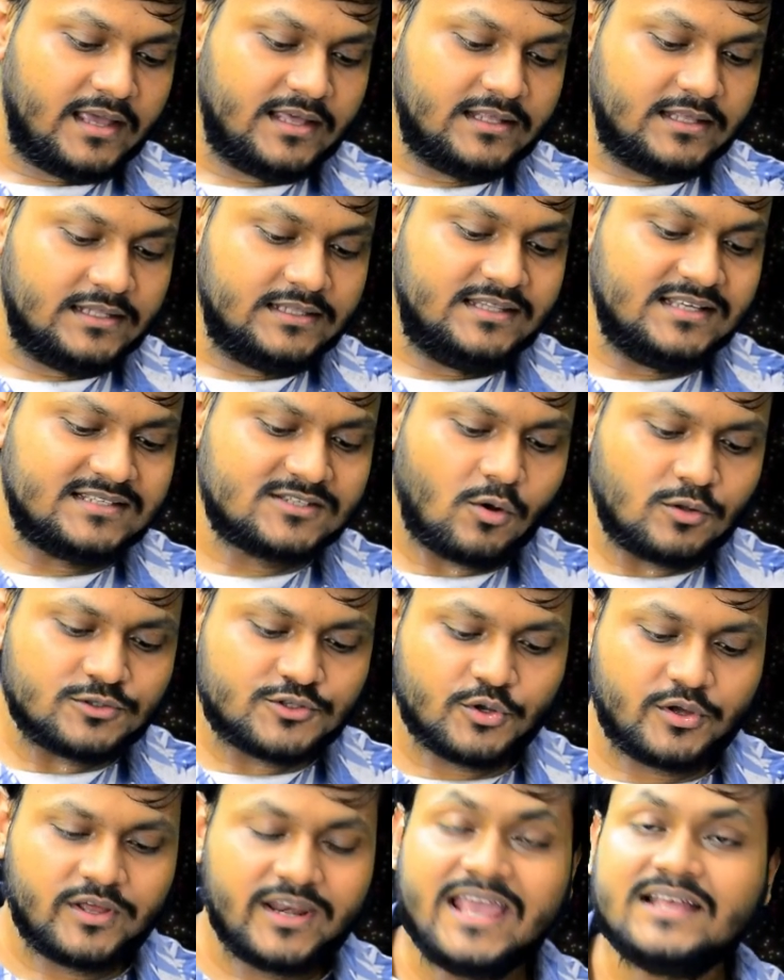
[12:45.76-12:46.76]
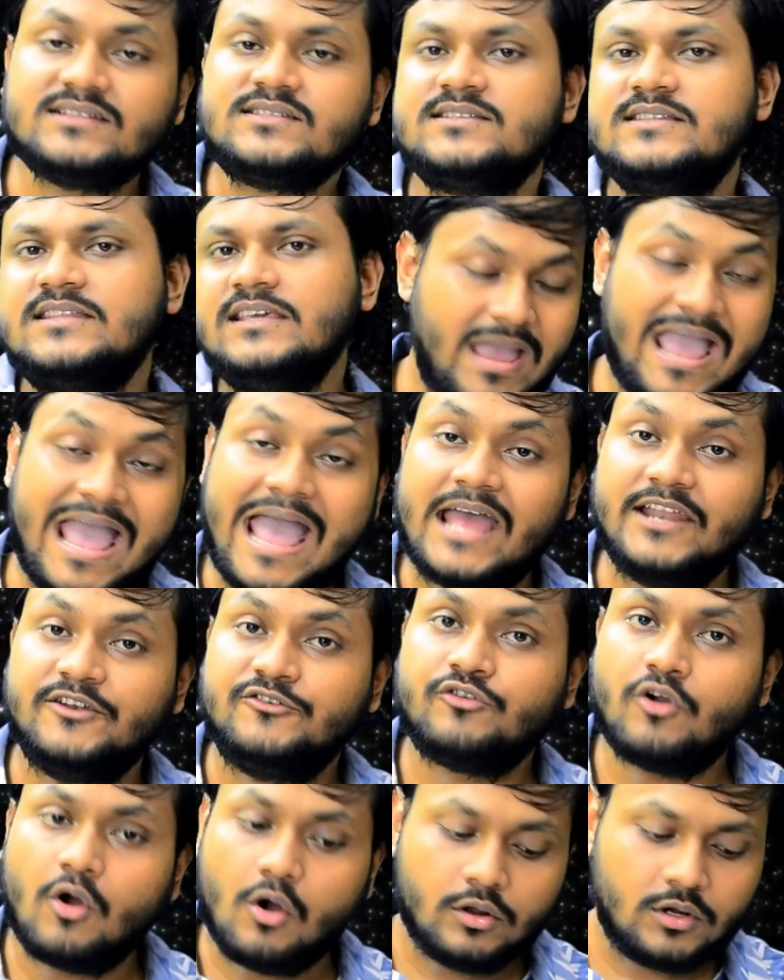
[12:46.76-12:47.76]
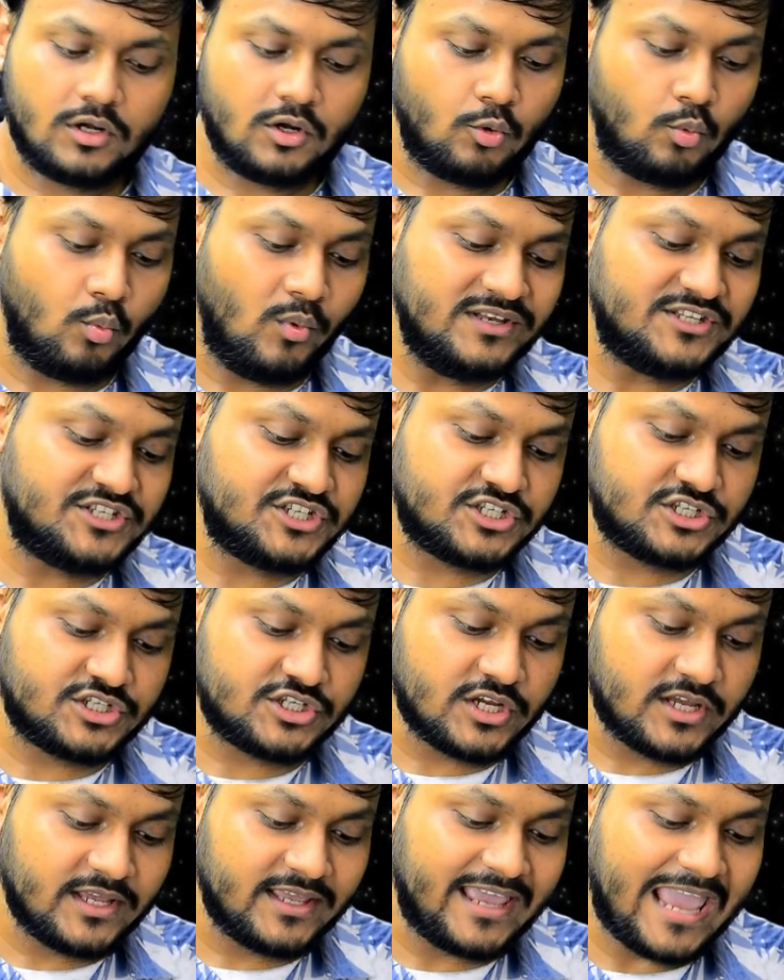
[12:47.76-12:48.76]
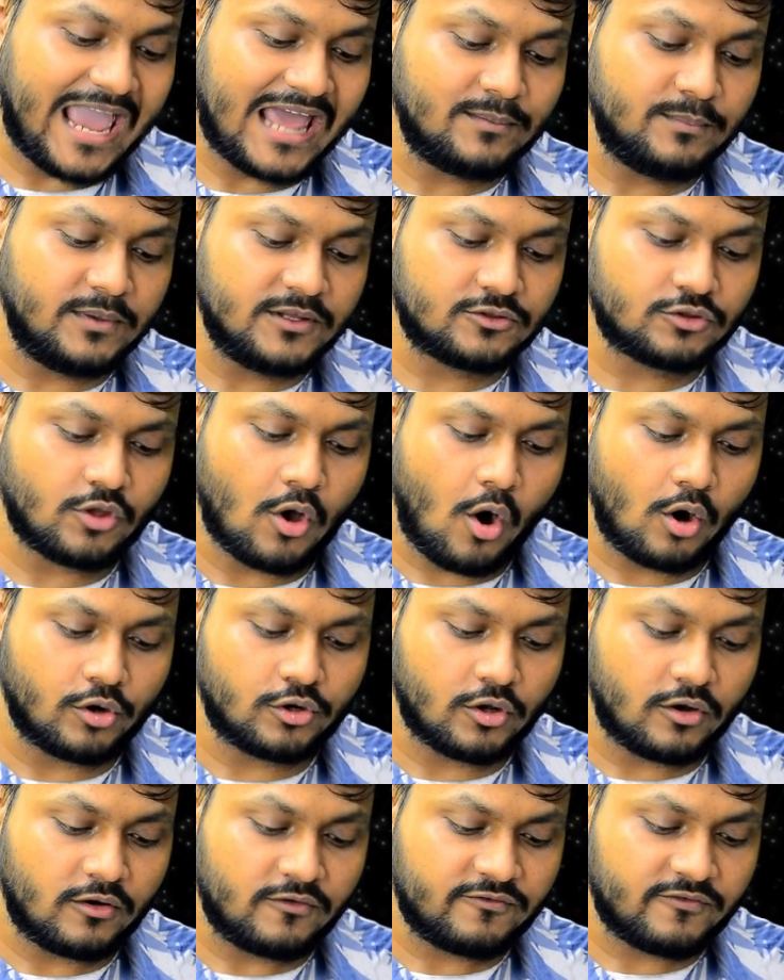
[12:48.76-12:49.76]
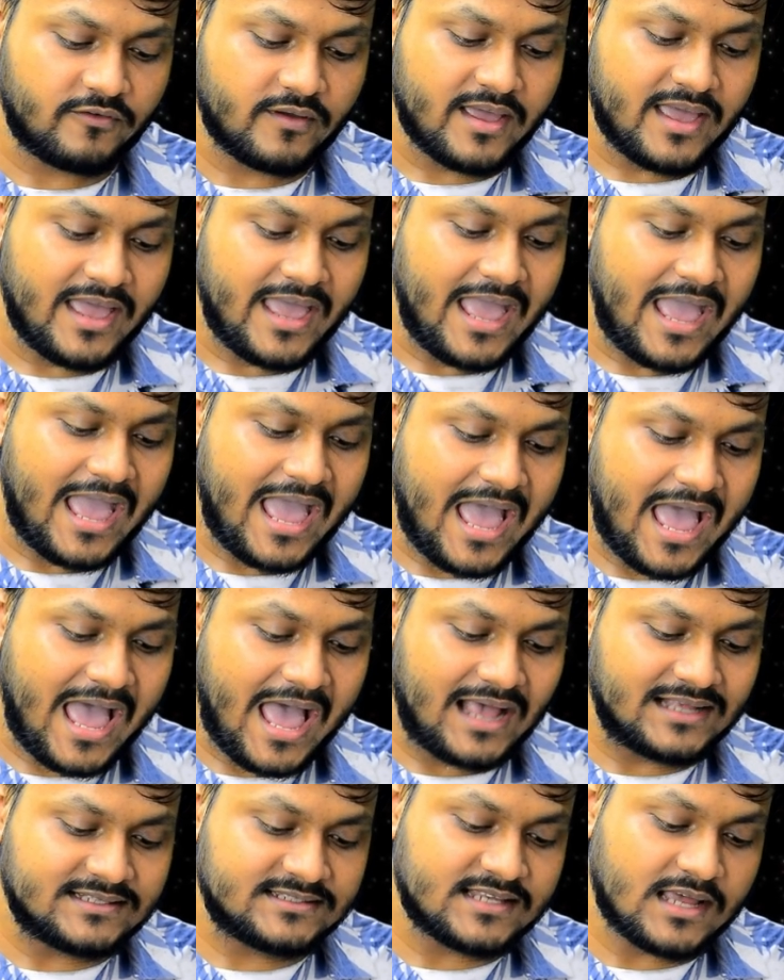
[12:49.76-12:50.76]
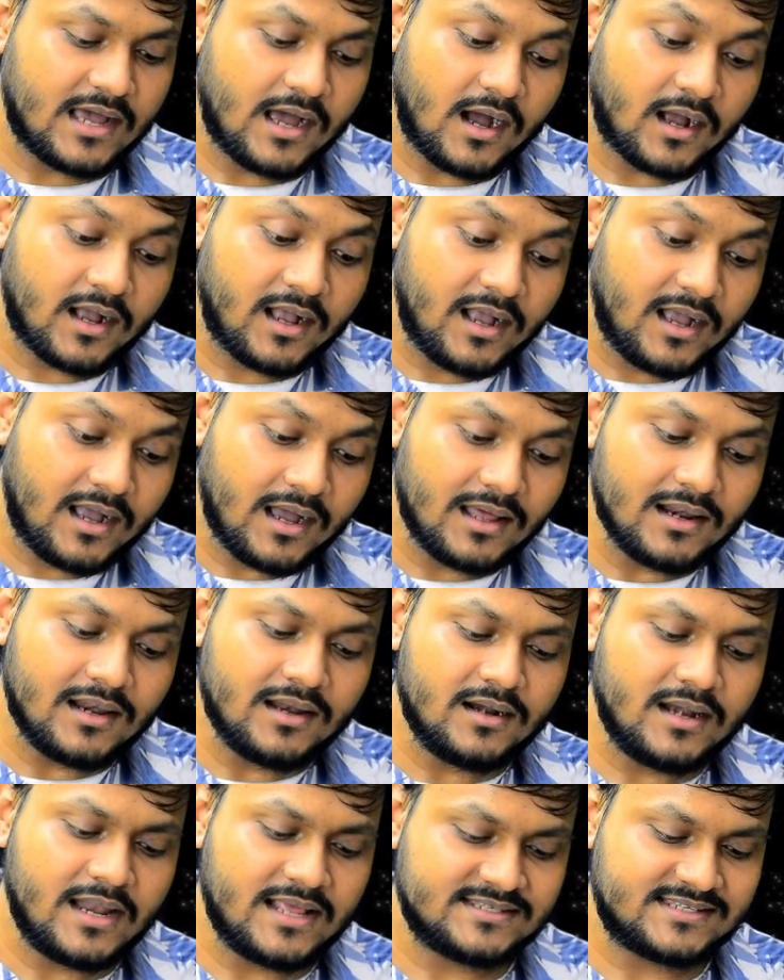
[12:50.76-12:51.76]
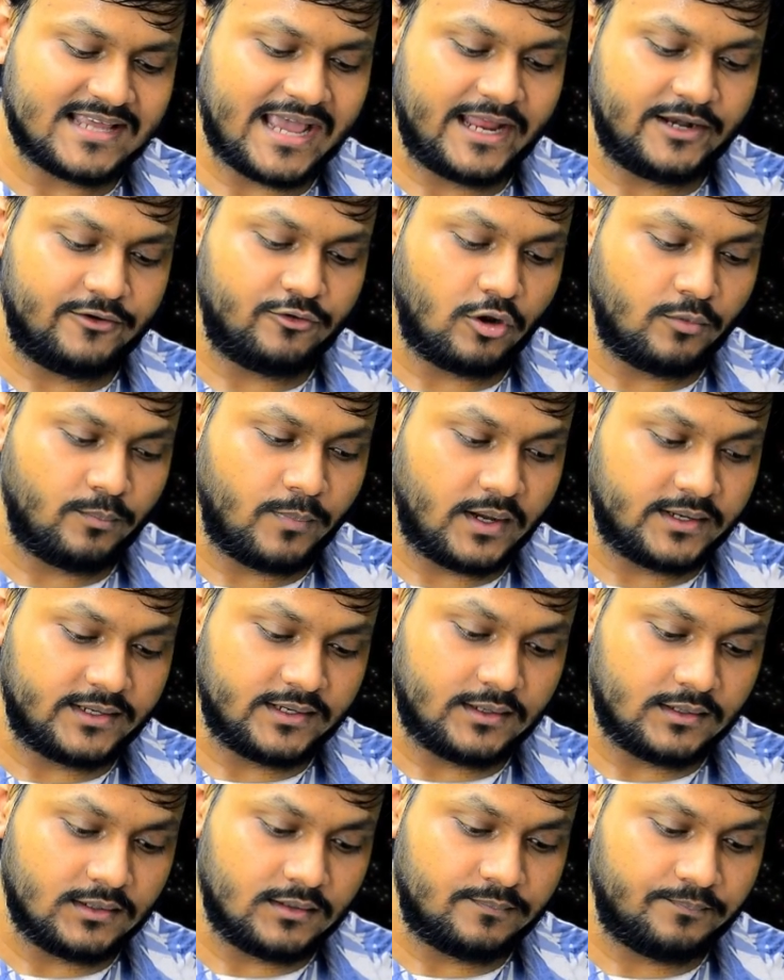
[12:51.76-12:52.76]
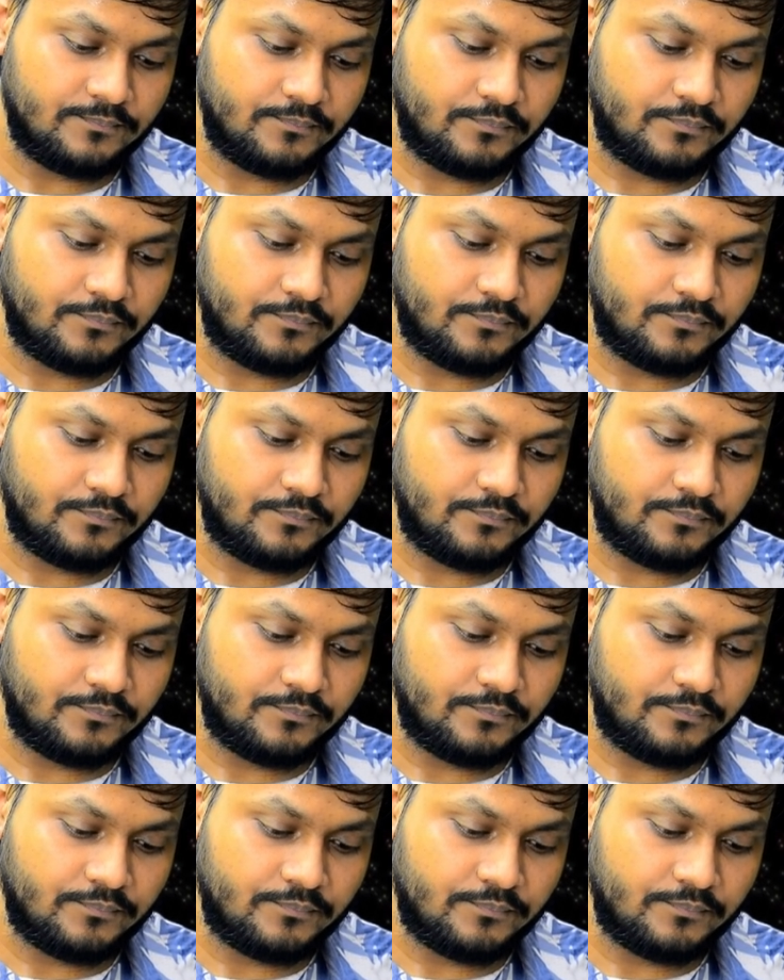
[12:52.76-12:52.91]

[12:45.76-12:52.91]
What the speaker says: This also creates the hadron, which can be thought of as a colorless hadron particle.